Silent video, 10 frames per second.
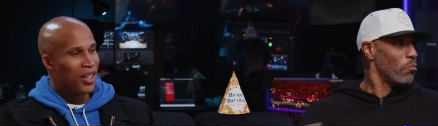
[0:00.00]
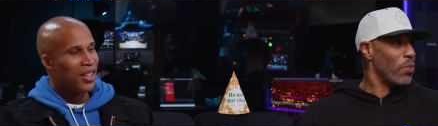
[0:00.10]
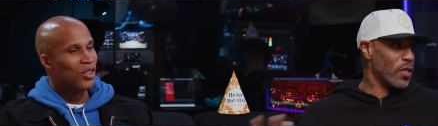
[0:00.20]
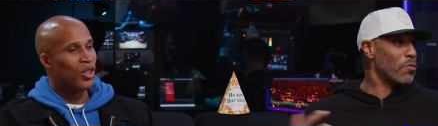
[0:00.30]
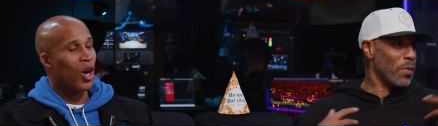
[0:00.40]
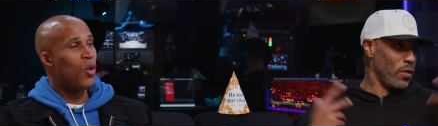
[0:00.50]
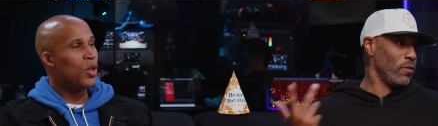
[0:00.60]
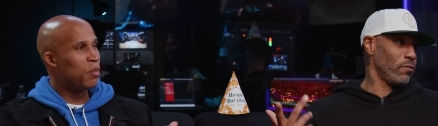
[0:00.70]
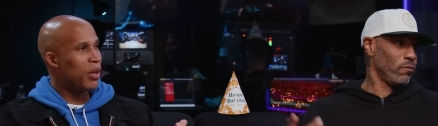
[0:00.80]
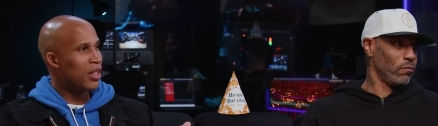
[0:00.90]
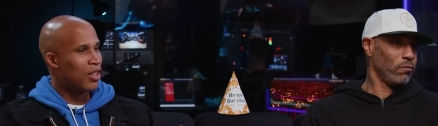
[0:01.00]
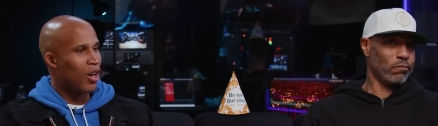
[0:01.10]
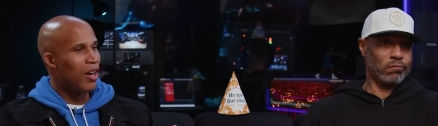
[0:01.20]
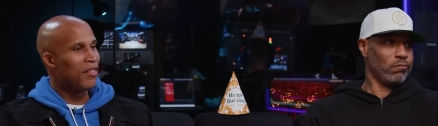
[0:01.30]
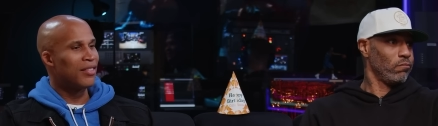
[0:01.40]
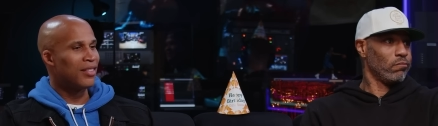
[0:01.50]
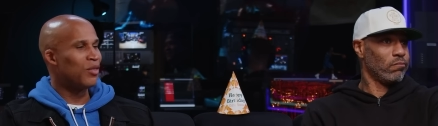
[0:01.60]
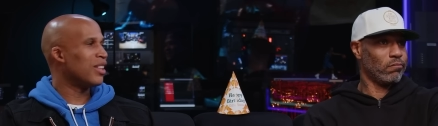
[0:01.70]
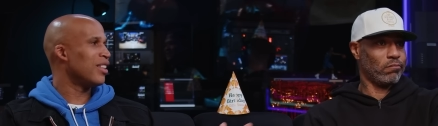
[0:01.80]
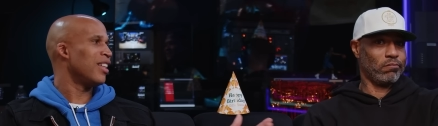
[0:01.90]
Speaker 1: Pick Zoe me. was pissed off.
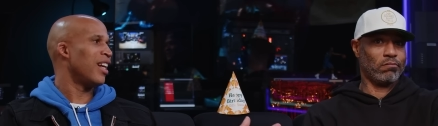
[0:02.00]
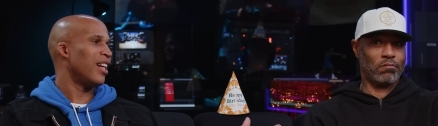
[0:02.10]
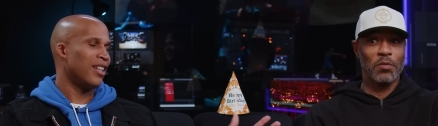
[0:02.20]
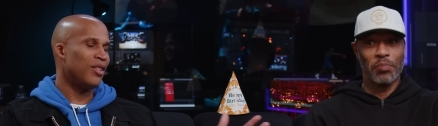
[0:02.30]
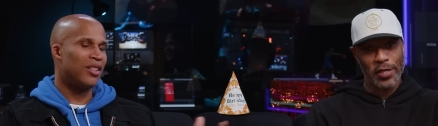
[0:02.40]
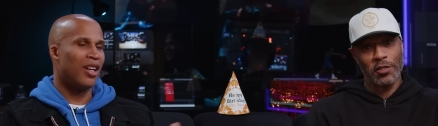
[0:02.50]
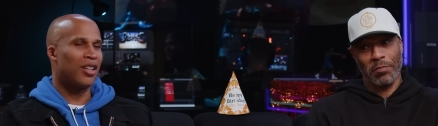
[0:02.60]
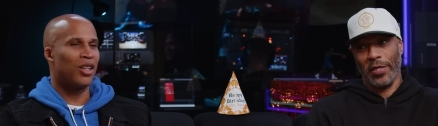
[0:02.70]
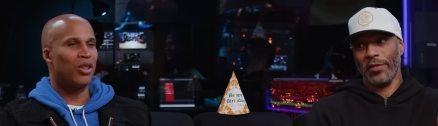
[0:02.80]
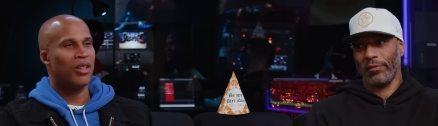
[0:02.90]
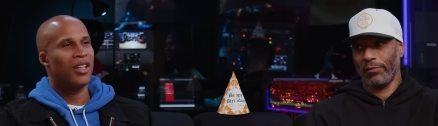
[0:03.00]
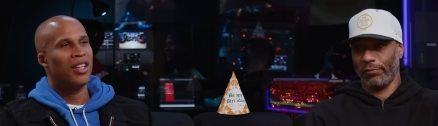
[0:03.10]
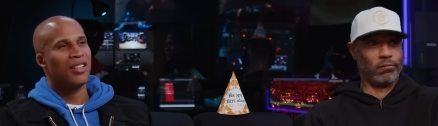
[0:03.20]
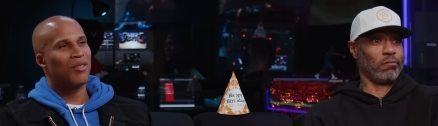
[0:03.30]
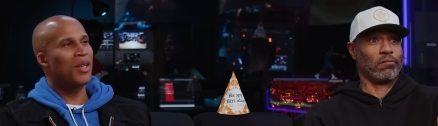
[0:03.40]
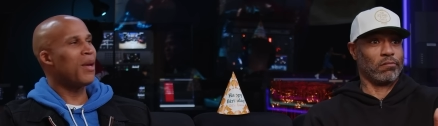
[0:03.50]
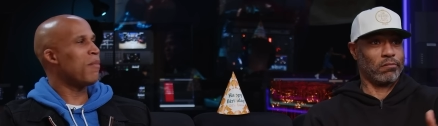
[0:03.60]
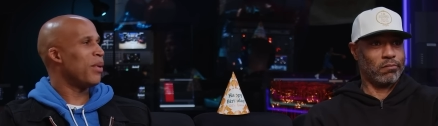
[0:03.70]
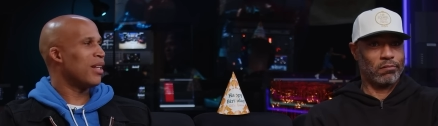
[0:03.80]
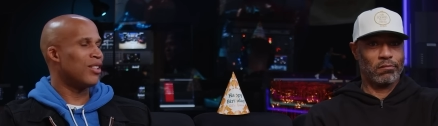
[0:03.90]
Wait, well, yeah, he was talking me. to you. What do you mean
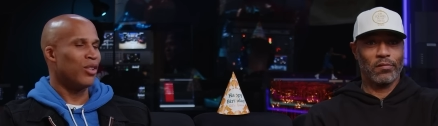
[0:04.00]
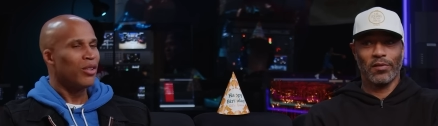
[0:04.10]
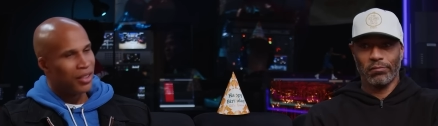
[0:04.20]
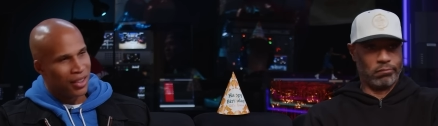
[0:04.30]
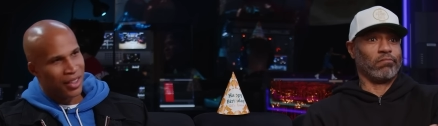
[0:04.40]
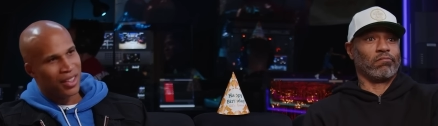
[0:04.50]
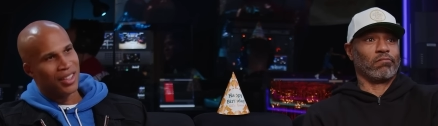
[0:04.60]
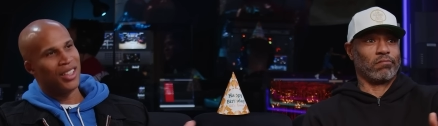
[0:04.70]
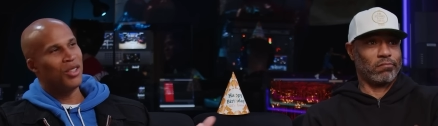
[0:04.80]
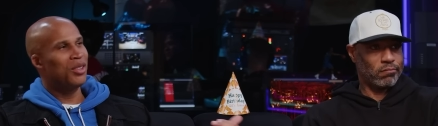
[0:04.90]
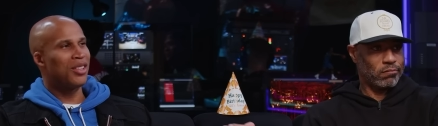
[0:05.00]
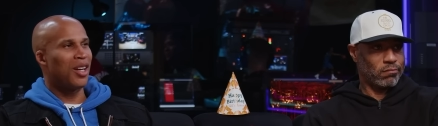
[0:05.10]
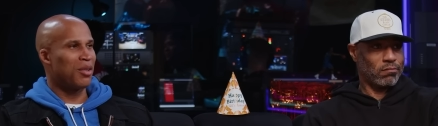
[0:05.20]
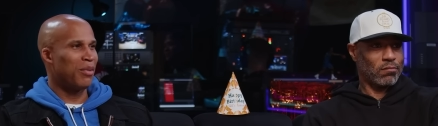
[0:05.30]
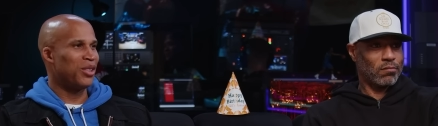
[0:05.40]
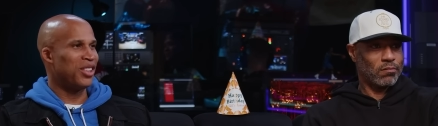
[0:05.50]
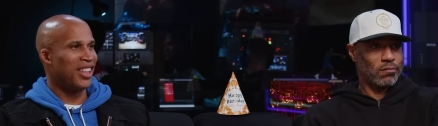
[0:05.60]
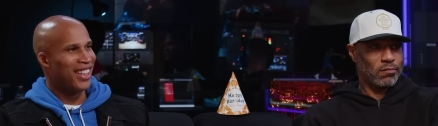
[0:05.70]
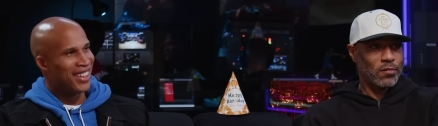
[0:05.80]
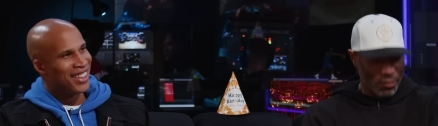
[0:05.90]
picks you? You was talking the most
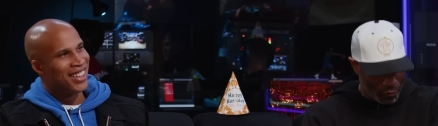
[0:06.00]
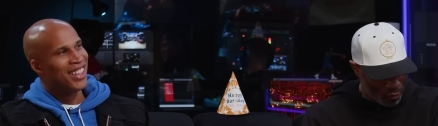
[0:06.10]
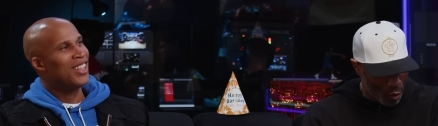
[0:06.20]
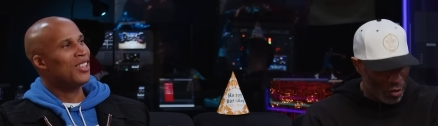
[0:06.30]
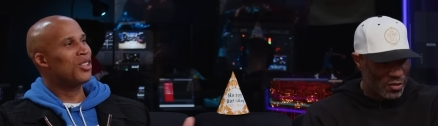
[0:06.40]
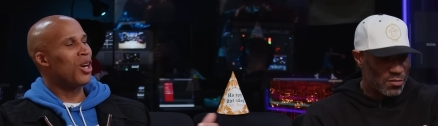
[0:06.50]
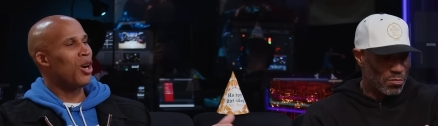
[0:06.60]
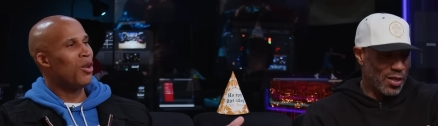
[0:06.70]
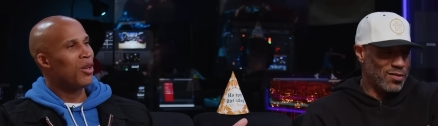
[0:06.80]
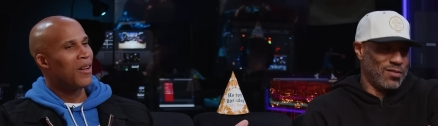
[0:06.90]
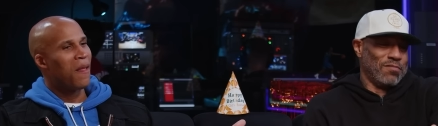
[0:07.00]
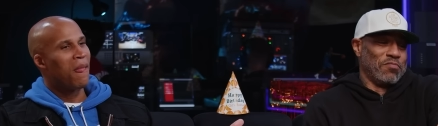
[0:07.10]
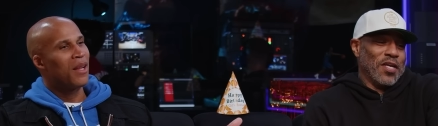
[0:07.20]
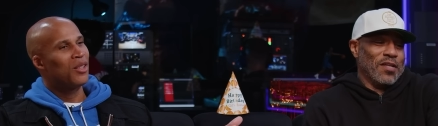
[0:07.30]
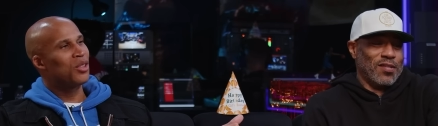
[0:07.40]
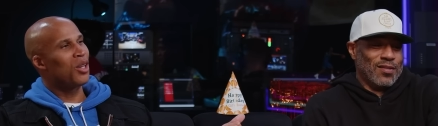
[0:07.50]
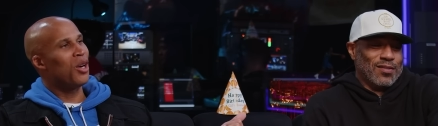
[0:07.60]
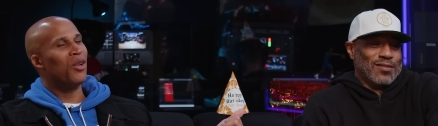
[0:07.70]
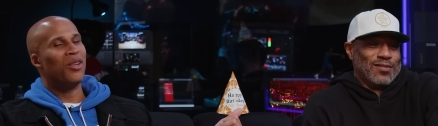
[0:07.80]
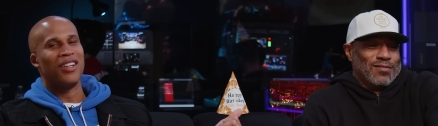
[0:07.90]
shit. Of course. So
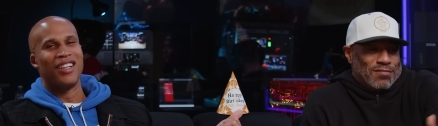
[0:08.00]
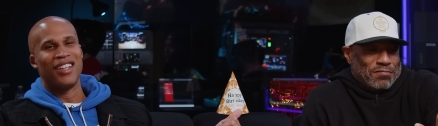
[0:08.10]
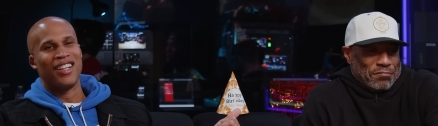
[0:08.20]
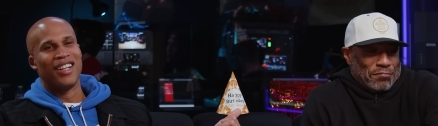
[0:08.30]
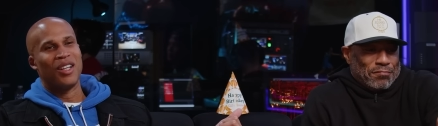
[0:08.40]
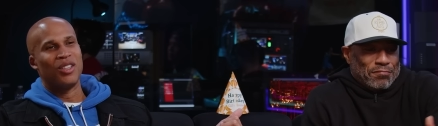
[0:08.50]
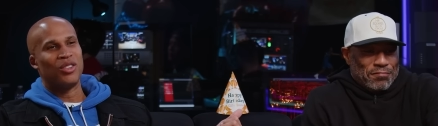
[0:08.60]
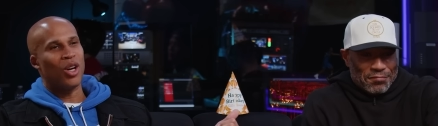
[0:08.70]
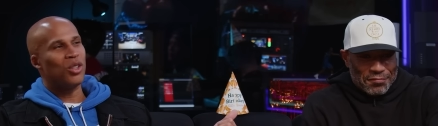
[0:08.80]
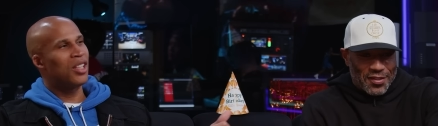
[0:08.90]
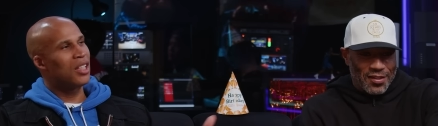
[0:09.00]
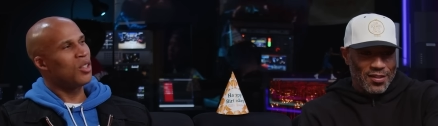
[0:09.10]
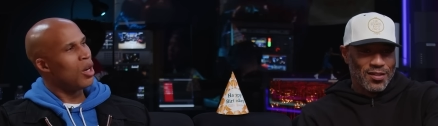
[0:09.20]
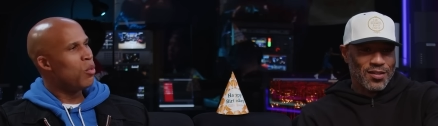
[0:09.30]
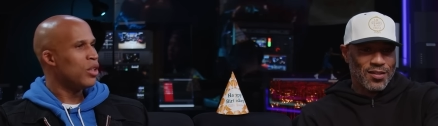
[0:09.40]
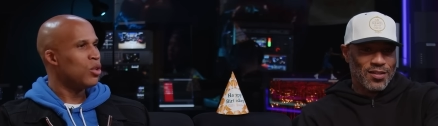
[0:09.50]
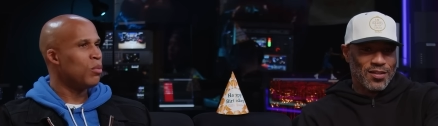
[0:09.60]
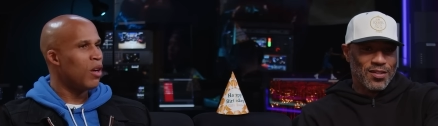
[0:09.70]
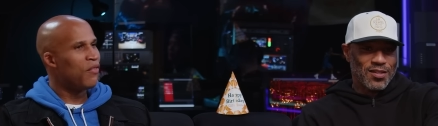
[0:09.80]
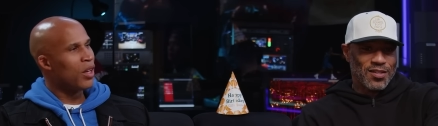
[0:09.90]
so. Zoe says, oh, I wish you
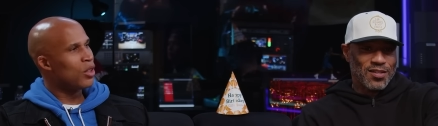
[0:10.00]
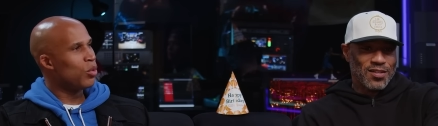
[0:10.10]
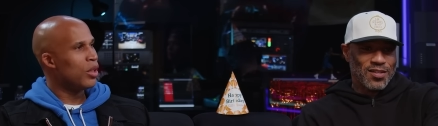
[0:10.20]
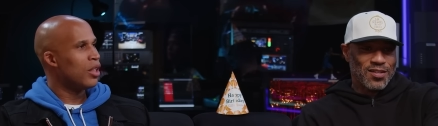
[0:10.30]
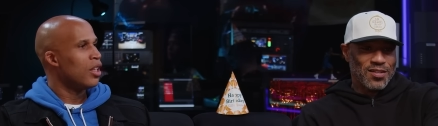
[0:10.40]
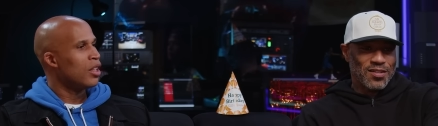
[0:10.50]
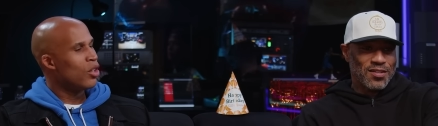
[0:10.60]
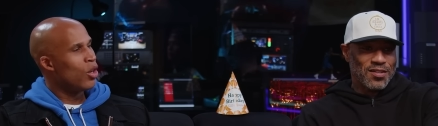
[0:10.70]
motherfuckers would, you